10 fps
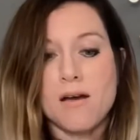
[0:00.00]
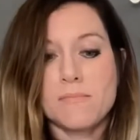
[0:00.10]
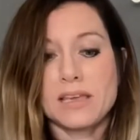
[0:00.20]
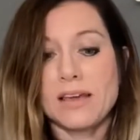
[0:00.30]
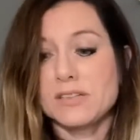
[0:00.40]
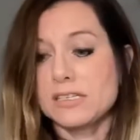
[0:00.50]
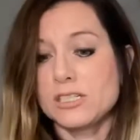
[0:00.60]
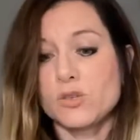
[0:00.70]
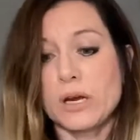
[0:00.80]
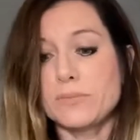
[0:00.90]
Gives a
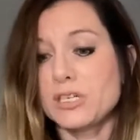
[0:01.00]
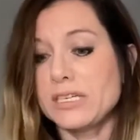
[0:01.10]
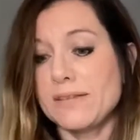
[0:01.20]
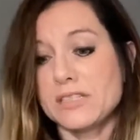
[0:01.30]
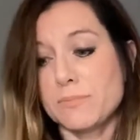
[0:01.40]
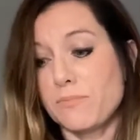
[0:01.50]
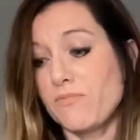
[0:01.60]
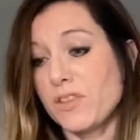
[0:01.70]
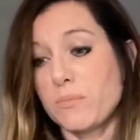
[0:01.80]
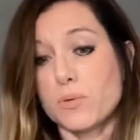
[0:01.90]
description, gives
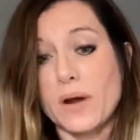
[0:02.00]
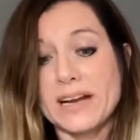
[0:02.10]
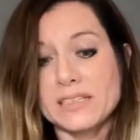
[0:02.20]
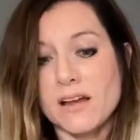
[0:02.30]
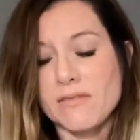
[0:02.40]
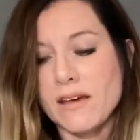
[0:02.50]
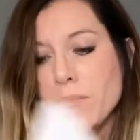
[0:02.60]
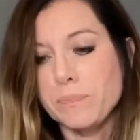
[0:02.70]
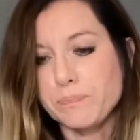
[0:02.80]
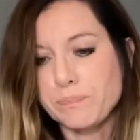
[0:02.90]
the price on them.
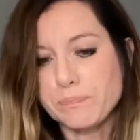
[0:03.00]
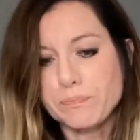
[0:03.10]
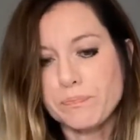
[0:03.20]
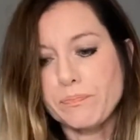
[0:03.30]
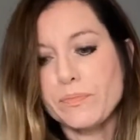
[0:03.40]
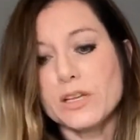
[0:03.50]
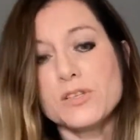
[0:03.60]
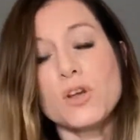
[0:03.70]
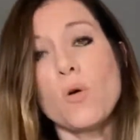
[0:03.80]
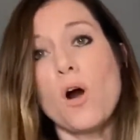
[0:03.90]

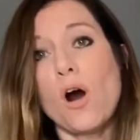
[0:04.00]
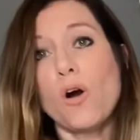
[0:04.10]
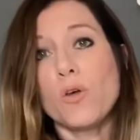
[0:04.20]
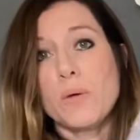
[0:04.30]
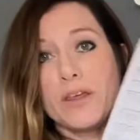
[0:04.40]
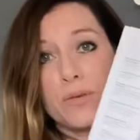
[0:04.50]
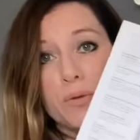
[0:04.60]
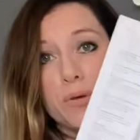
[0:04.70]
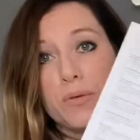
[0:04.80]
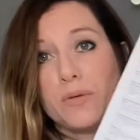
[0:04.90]
So all the way
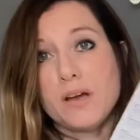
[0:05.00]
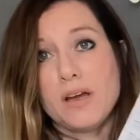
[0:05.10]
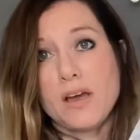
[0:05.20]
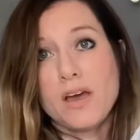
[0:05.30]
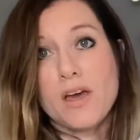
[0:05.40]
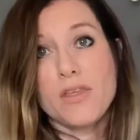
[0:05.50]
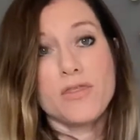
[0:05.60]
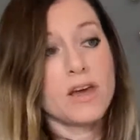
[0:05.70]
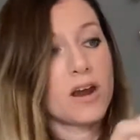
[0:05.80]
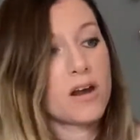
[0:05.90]
through,
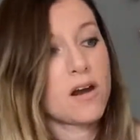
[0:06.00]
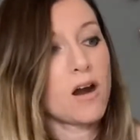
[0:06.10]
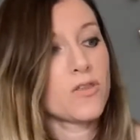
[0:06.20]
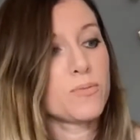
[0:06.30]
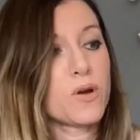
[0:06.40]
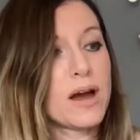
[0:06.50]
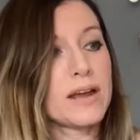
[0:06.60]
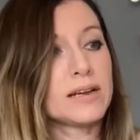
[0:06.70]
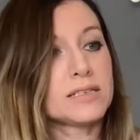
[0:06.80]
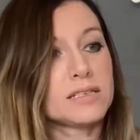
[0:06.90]
there are the
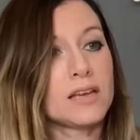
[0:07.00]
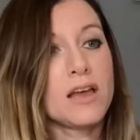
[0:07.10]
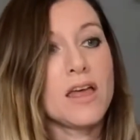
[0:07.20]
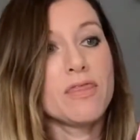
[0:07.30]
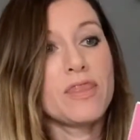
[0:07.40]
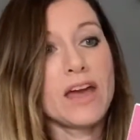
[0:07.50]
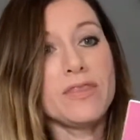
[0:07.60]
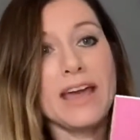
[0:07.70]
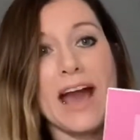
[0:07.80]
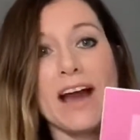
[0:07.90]
products. Then
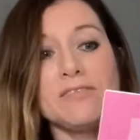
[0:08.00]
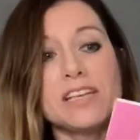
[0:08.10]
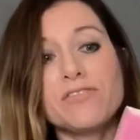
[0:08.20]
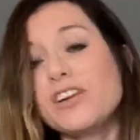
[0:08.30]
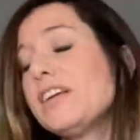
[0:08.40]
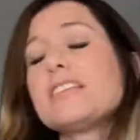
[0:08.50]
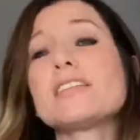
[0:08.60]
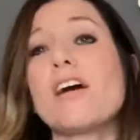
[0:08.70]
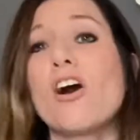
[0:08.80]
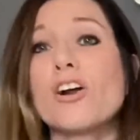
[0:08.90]
they have
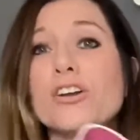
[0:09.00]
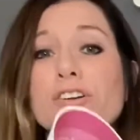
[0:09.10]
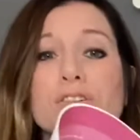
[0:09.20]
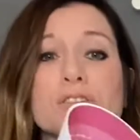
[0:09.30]
different articles.